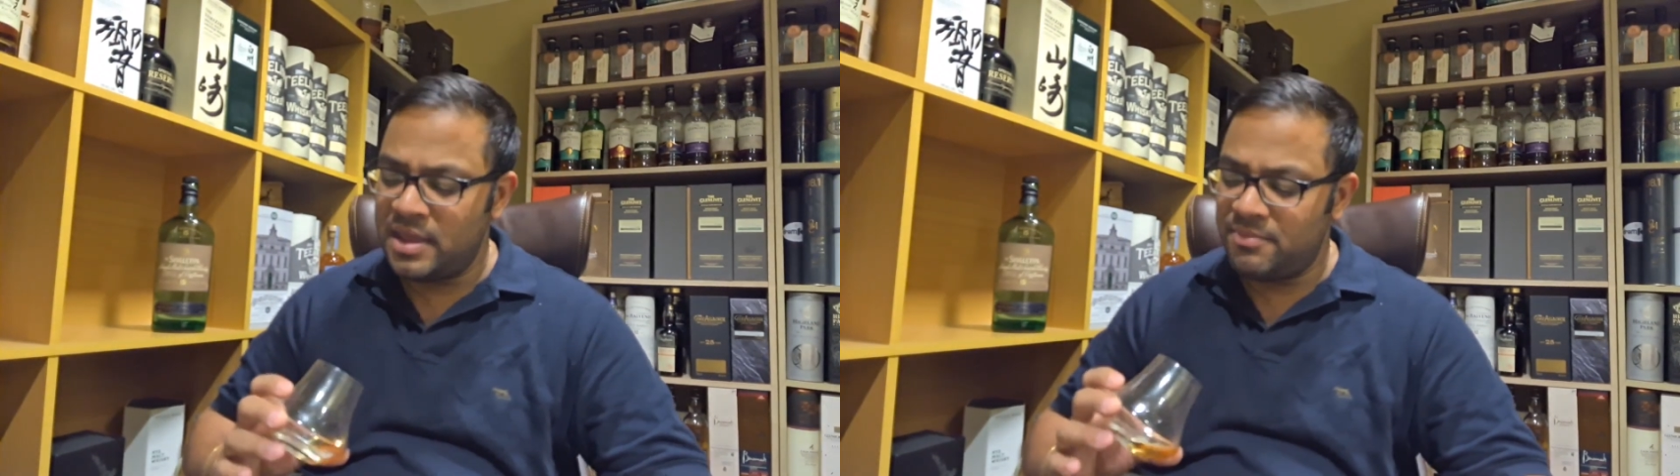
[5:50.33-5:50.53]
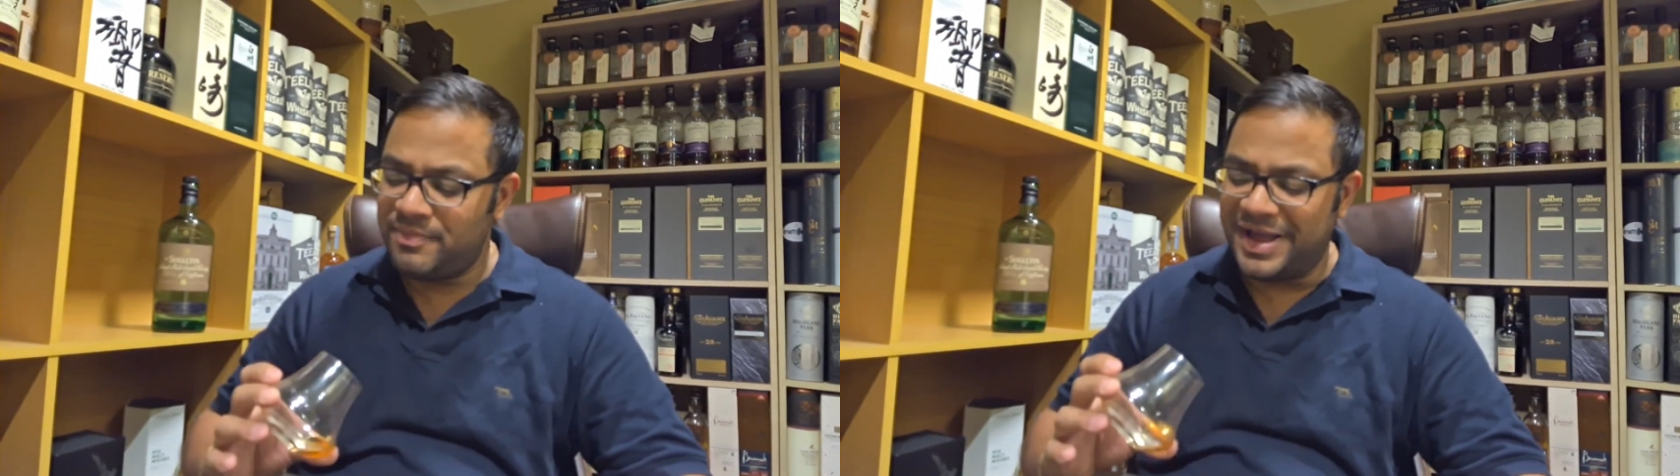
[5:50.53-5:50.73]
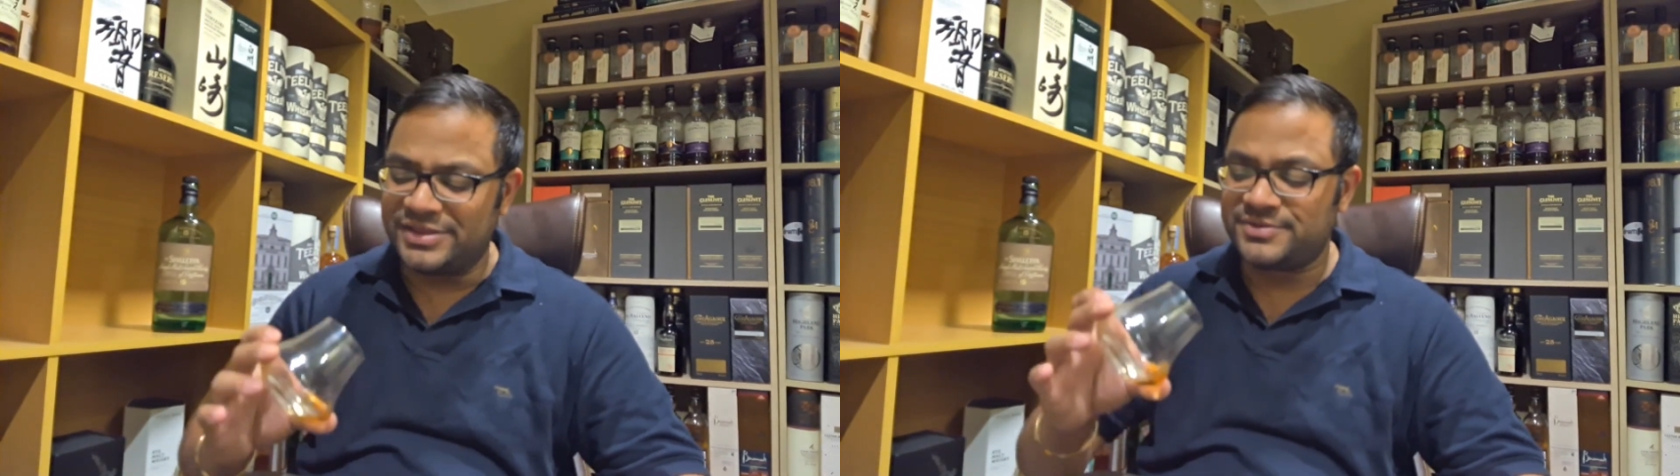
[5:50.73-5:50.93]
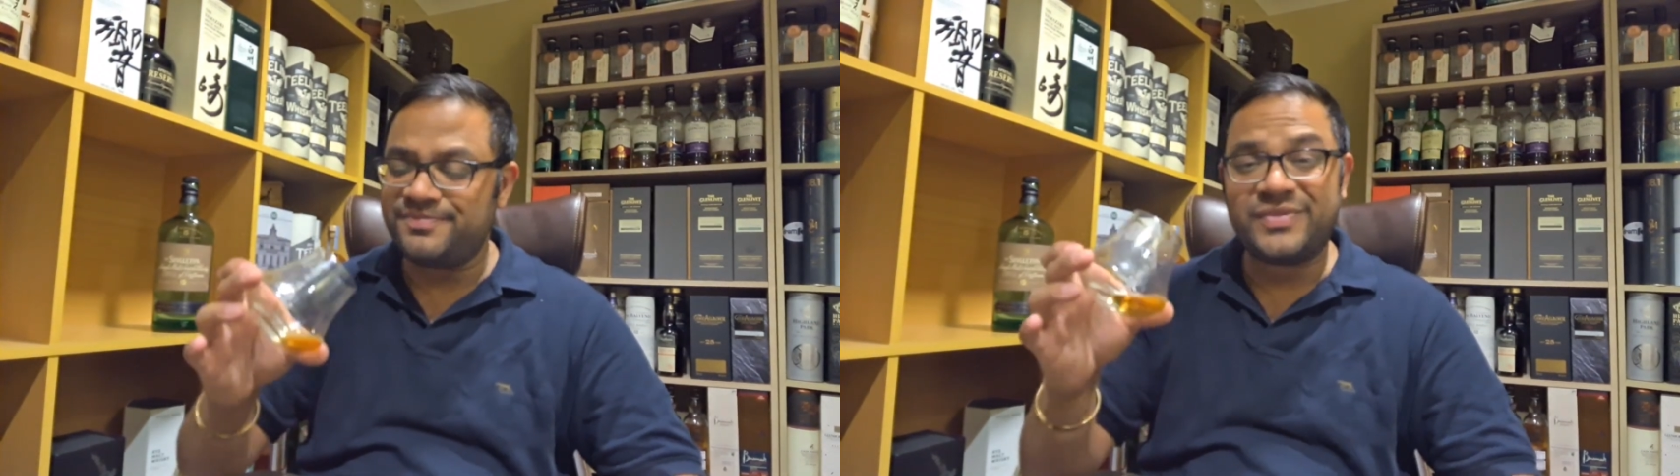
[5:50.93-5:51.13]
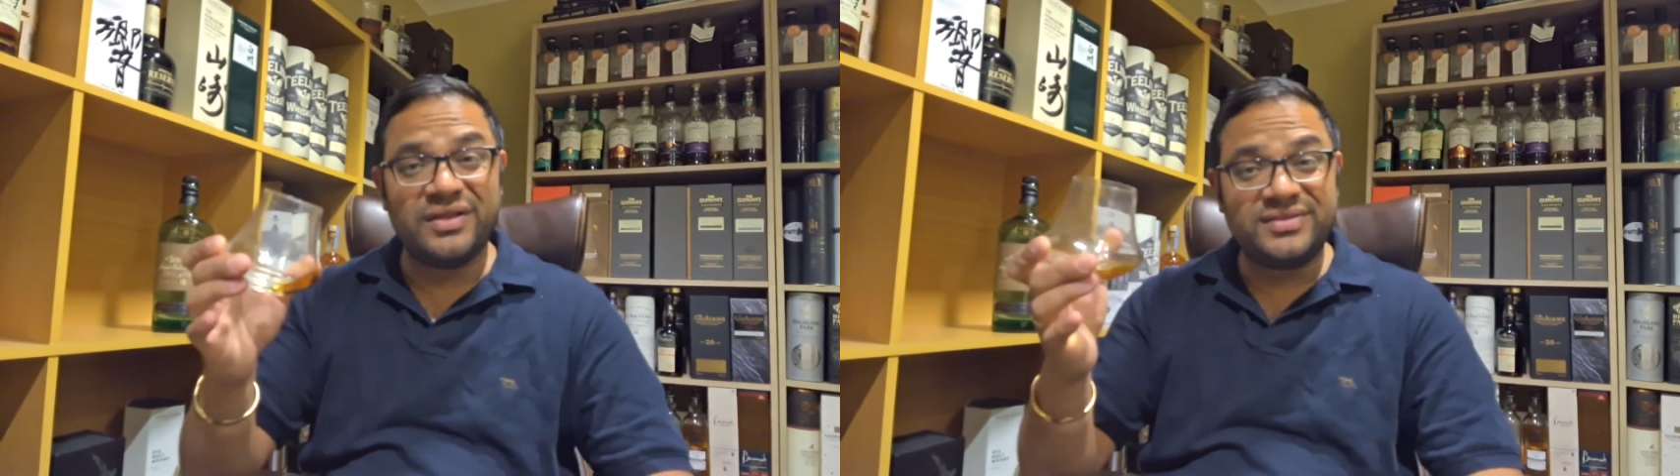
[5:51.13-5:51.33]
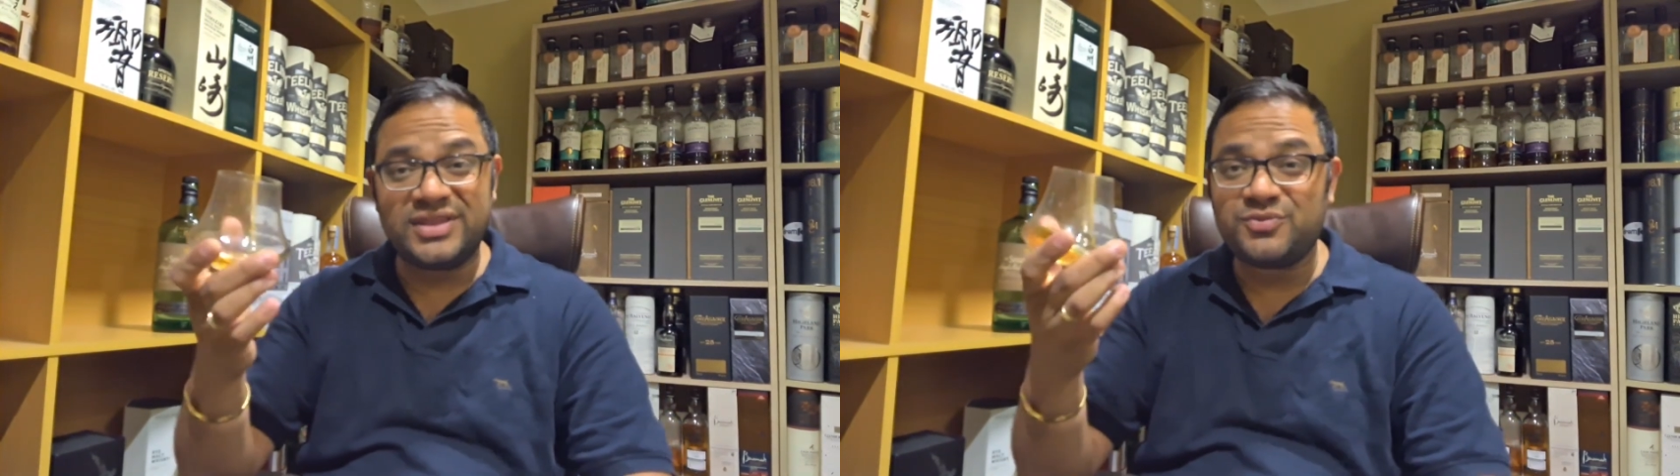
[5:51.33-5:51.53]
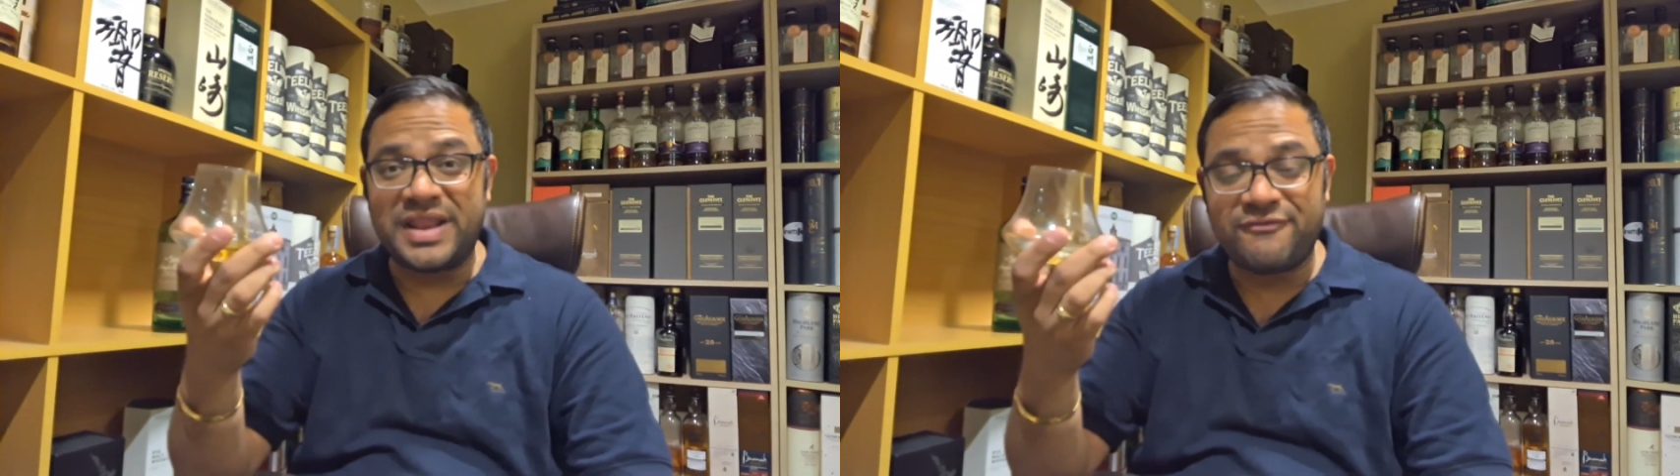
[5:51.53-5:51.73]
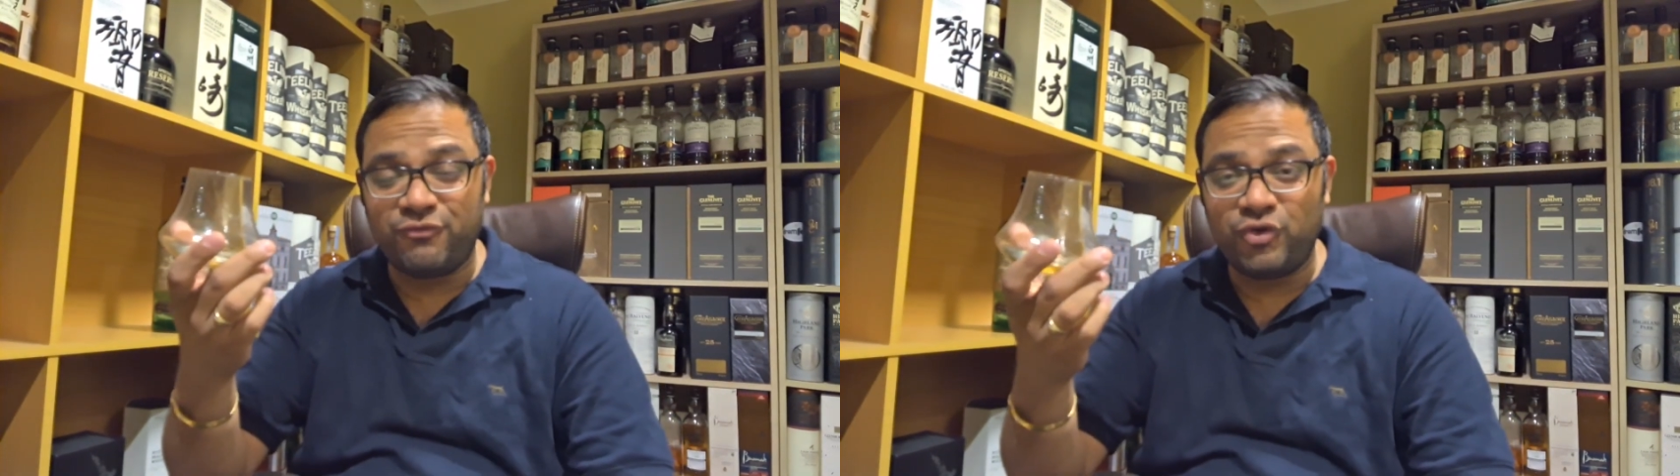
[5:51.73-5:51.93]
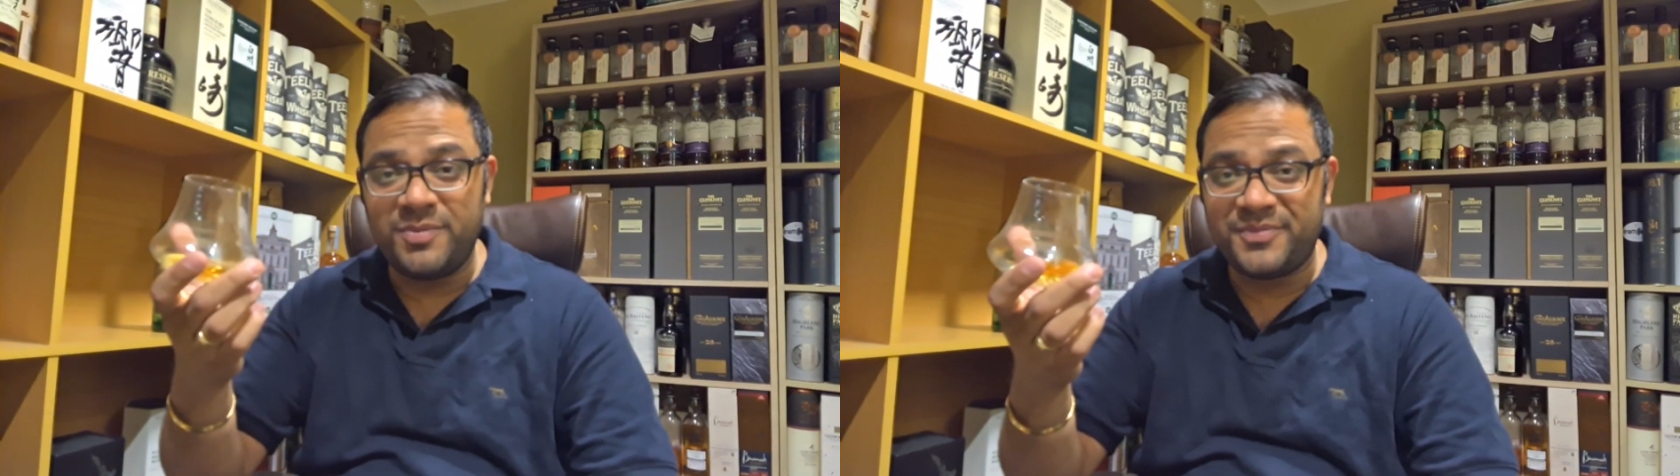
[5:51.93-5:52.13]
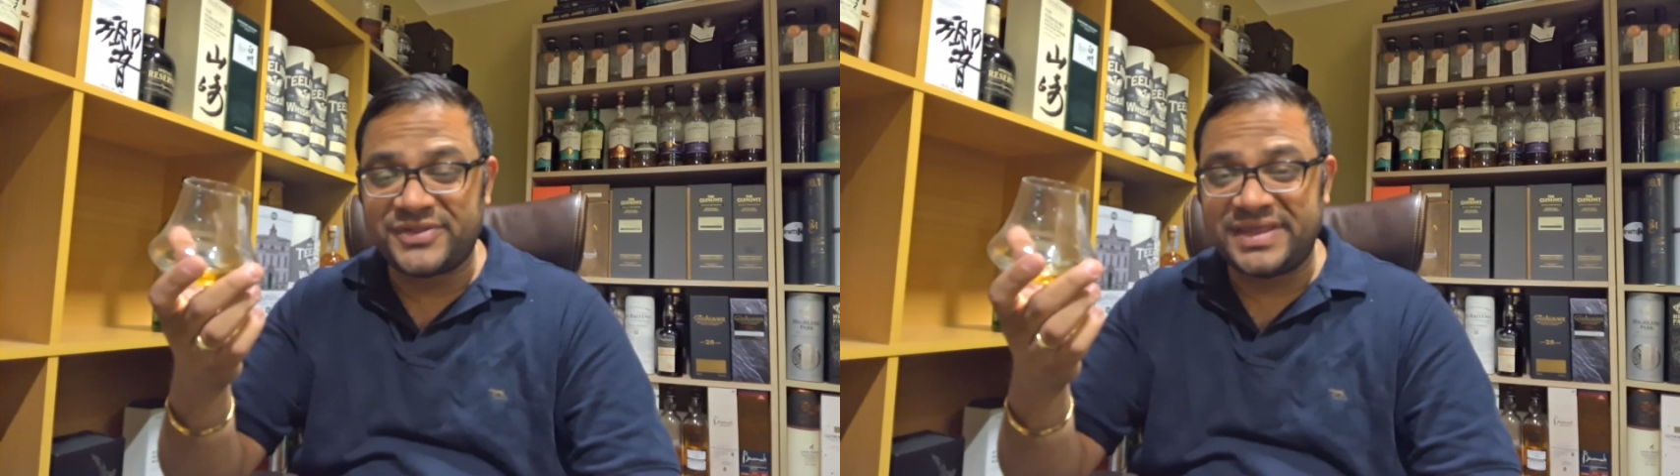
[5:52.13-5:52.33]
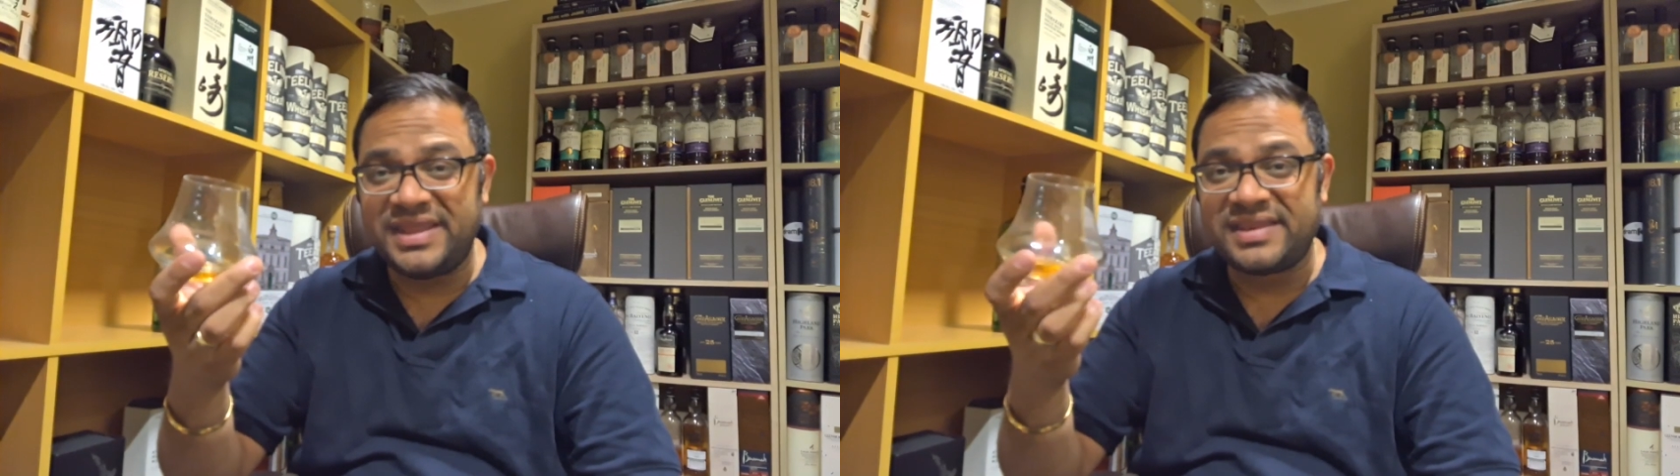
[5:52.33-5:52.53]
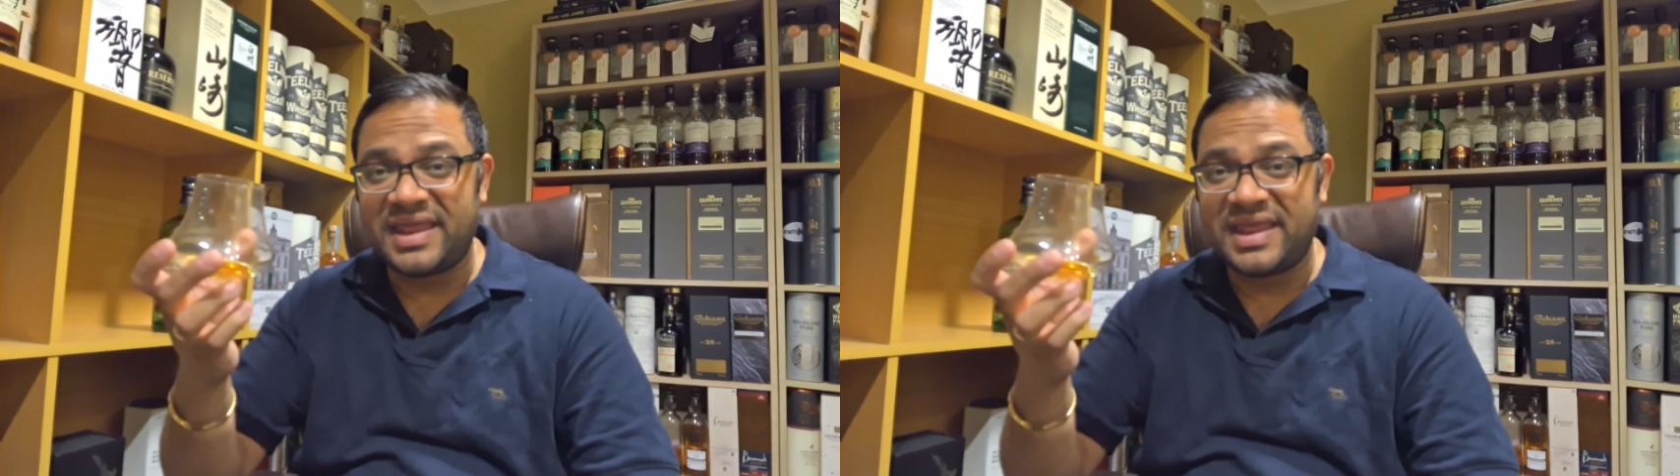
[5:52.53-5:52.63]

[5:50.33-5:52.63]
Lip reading: but this one at 40%